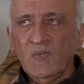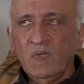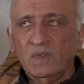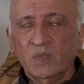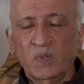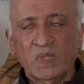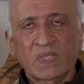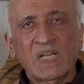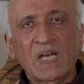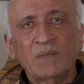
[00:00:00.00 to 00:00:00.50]

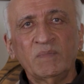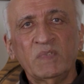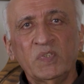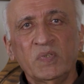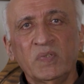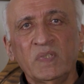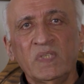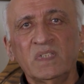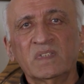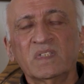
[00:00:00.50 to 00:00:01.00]
So he climbed the
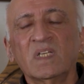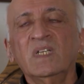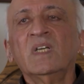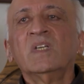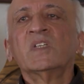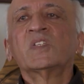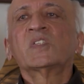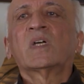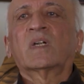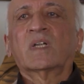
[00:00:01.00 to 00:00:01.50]
trees,
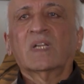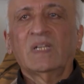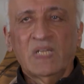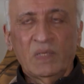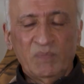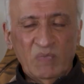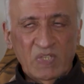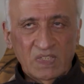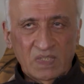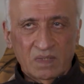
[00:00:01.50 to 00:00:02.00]
started
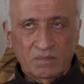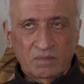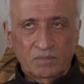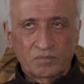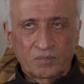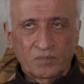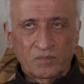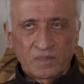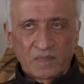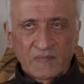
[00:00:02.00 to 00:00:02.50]
limbing them.
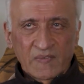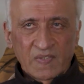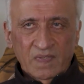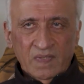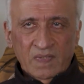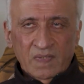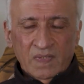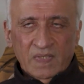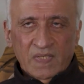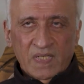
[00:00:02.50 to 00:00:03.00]

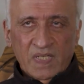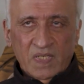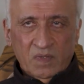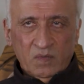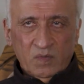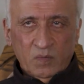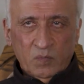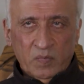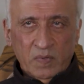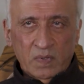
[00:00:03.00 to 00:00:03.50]

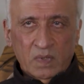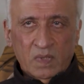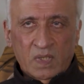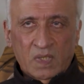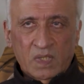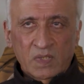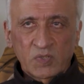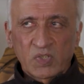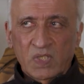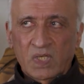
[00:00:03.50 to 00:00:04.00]
And
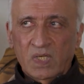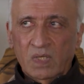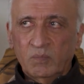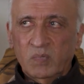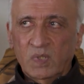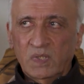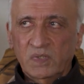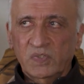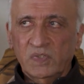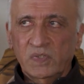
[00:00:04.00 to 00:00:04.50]
our job
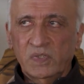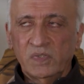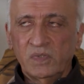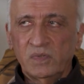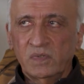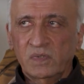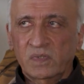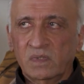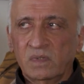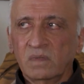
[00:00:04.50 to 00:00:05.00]
was
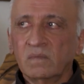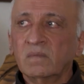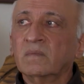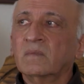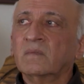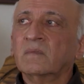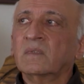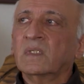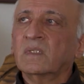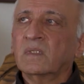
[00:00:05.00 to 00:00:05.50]
to,
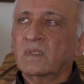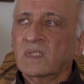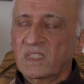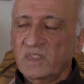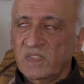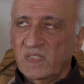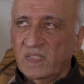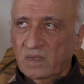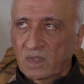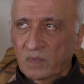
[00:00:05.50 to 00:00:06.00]

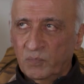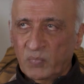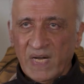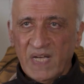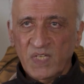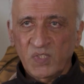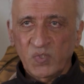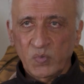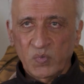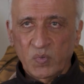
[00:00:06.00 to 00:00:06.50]
as the
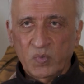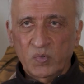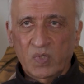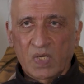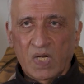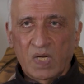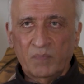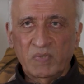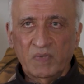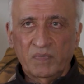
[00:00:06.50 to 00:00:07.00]
branches would
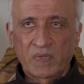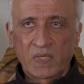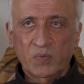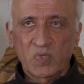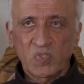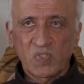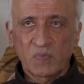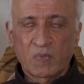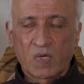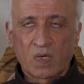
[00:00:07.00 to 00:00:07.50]
drop, if they
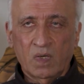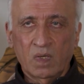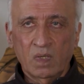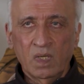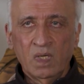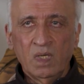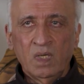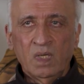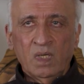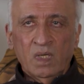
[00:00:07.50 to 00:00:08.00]
were
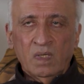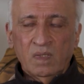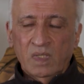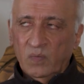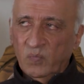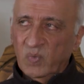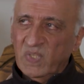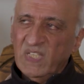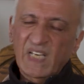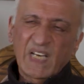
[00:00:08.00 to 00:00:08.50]
small,
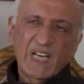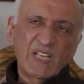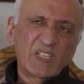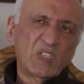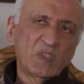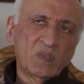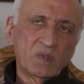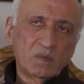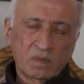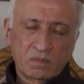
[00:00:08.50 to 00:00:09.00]
that we had
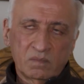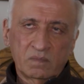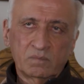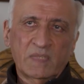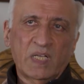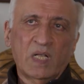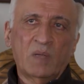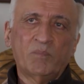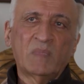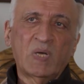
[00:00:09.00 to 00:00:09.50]
to
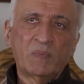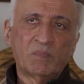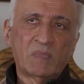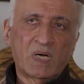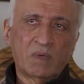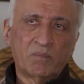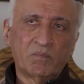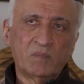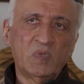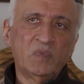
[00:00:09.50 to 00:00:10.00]
help my
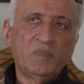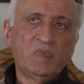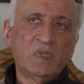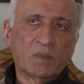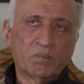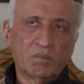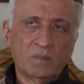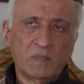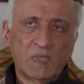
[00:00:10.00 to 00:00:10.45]
mom move them.